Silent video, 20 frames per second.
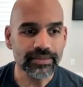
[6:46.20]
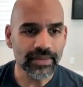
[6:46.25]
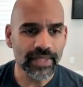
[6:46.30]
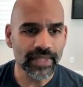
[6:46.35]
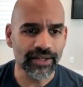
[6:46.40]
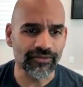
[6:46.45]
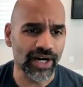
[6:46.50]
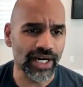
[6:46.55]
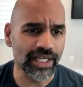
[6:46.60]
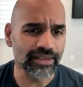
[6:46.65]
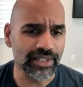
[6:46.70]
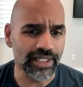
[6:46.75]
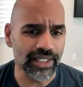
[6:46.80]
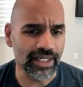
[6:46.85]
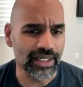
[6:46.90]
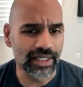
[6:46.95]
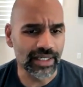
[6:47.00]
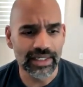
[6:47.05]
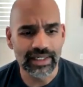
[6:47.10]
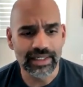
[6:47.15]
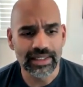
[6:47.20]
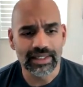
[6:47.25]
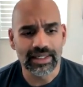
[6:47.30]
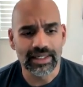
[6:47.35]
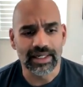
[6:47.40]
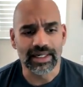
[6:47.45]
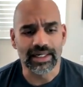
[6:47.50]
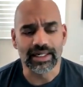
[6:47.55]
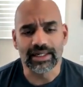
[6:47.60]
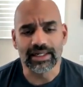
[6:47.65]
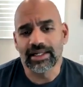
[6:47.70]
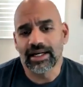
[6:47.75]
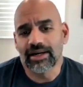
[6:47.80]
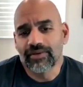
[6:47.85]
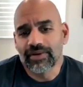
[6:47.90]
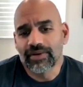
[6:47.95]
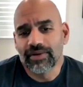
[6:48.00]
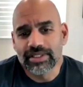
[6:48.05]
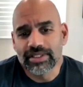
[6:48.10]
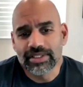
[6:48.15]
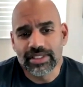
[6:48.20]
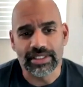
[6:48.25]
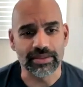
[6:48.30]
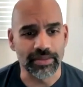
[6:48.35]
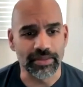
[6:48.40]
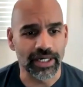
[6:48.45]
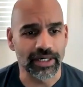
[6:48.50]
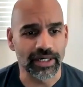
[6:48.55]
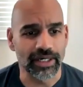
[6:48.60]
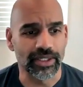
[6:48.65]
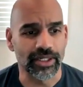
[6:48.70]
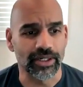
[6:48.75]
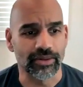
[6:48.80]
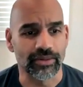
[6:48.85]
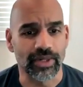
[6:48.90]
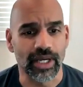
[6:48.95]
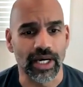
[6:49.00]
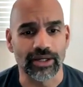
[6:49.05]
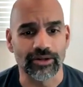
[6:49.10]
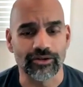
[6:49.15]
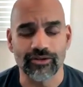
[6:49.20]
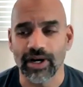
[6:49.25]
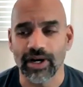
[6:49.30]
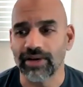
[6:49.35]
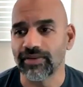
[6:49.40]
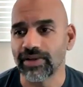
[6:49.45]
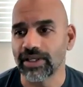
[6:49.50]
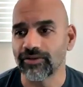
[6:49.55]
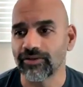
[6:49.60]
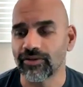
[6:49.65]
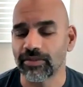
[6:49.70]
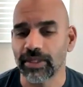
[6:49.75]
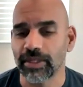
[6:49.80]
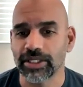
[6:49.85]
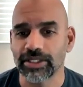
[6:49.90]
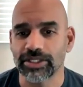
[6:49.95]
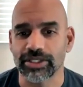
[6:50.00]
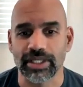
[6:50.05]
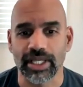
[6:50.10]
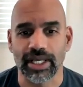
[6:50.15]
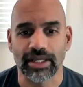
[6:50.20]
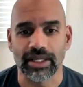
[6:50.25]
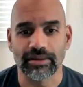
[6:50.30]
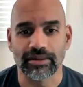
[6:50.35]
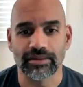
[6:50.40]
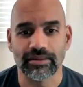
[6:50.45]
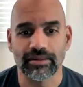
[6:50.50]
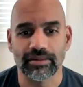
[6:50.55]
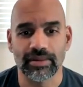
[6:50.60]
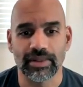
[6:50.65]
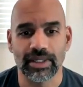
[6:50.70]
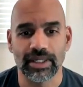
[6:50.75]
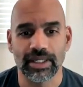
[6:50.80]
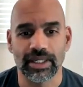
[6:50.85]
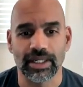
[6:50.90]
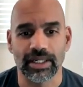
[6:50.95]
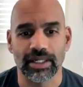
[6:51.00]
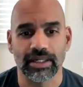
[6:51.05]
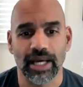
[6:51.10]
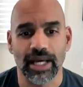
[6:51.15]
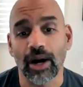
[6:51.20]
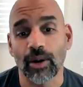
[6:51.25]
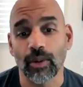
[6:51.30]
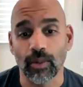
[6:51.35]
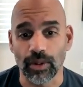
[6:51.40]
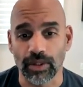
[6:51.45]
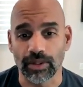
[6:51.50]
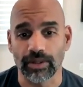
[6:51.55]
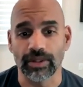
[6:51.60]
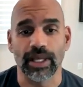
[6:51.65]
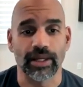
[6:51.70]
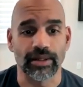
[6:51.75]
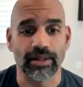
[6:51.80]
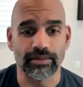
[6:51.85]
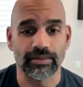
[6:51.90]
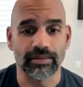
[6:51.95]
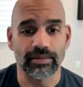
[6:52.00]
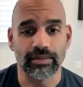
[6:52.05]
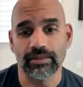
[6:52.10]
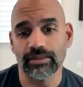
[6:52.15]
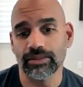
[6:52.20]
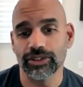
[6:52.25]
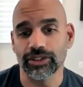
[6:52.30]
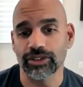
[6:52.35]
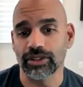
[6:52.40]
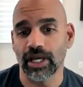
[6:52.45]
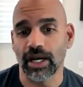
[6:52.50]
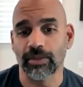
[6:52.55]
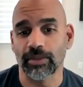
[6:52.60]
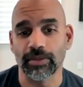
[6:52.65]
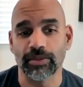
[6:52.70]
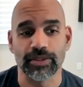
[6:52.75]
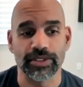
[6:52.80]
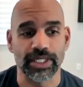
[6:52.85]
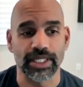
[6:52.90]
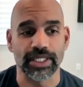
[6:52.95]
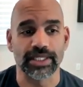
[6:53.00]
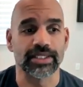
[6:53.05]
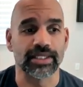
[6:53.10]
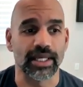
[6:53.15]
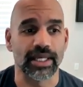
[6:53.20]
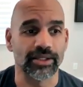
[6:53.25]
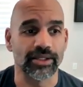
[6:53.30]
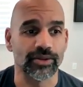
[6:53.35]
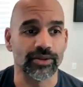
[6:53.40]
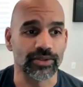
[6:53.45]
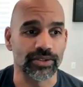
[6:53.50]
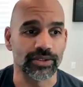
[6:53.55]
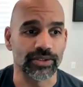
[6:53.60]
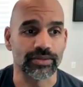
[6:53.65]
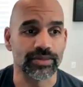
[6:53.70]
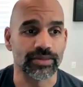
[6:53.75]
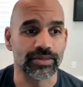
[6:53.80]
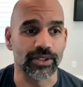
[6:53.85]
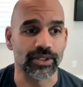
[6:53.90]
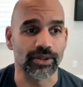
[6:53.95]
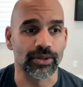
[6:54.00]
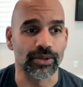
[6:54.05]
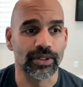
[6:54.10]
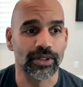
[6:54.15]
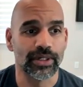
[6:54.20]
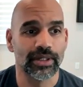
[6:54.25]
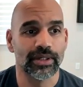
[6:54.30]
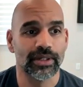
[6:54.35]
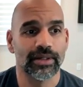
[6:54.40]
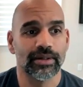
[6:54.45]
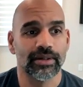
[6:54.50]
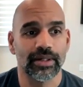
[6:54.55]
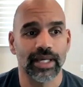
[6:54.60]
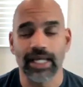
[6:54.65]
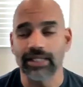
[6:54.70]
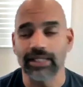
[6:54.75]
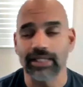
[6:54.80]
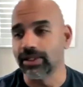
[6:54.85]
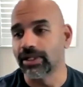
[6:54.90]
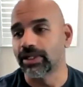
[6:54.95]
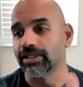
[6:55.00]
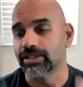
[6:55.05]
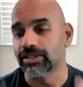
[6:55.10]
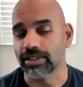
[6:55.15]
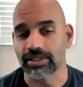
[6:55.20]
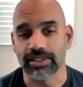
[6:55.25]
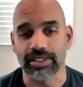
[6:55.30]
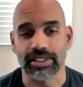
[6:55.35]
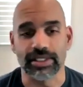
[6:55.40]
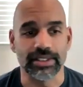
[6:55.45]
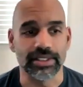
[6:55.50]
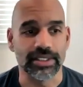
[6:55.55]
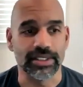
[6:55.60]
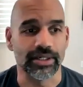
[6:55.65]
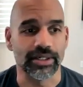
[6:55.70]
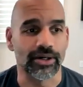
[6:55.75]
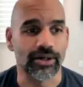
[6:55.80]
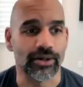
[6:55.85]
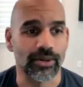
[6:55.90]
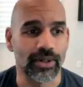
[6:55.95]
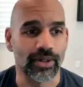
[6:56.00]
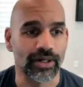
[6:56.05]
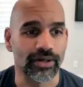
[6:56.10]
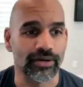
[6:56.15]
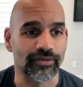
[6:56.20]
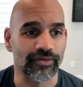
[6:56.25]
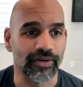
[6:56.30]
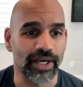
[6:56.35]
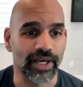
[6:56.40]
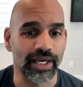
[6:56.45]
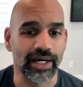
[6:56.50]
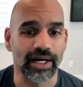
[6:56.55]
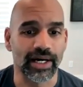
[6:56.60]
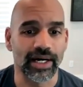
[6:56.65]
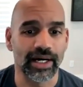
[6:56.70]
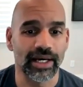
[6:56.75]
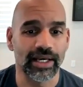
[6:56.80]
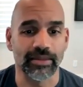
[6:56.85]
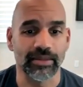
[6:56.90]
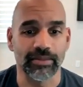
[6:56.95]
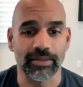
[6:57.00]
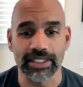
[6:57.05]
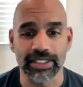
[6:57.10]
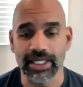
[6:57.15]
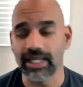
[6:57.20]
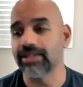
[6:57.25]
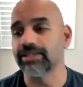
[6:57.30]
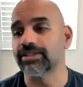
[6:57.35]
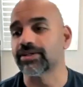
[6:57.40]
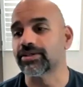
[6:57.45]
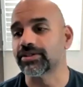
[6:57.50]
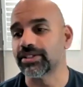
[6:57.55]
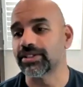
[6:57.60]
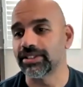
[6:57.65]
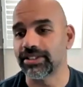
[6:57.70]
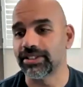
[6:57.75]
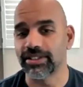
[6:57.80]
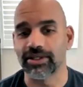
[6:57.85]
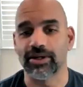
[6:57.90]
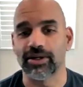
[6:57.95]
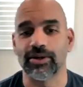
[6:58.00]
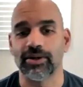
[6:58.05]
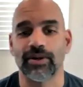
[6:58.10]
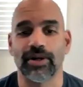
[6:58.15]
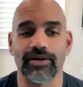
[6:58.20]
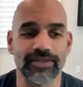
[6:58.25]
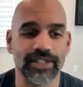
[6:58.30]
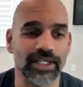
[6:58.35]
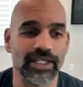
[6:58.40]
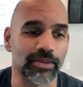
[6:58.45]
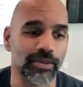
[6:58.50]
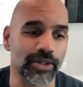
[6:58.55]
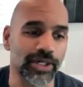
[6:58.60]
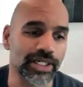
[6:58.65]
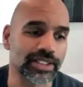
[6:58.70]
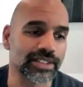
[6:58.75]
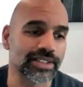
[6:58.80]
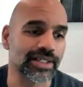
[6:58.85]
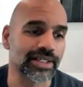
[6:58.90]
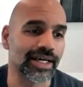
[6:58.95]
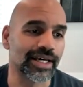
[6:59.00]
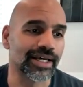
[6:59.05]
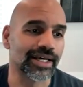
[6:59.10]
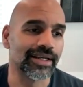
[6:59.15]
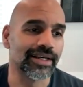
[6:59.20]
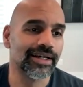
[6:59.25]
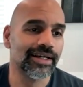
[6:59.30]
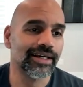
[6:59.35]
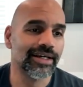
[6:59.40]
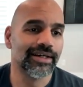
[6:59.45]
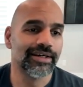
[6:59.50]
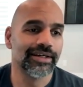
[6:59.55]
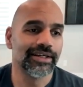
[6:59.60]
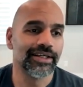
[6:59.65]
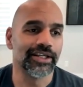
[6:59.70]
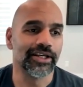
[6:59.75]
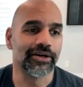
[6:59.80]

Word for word: And finally, uh, governance is about, you know, not driving information that uh, outward that should not be presented to that user. So Hanlin is our CTO of AI and Matei is our CTO of Databricks. And, you